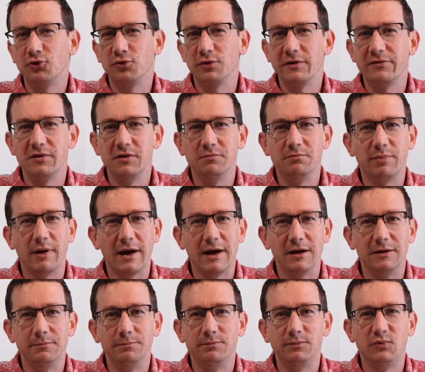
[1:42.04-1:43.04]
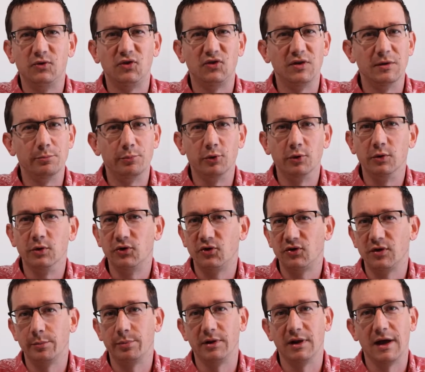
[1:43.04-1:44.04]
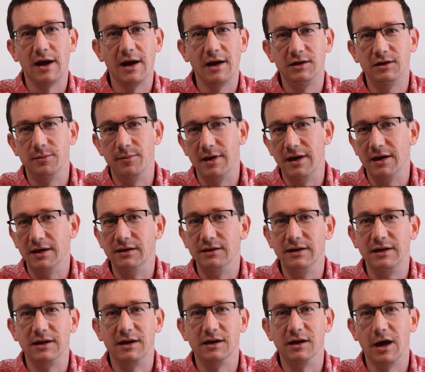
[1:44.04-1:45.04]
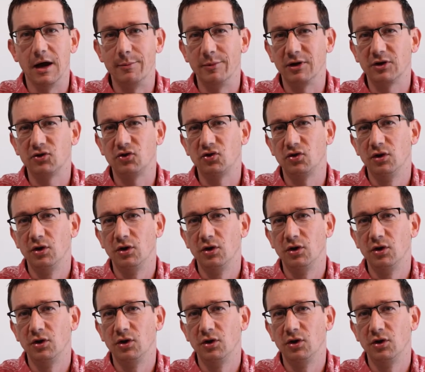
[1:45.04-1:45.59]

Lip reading: driven by simple supply-demand economics.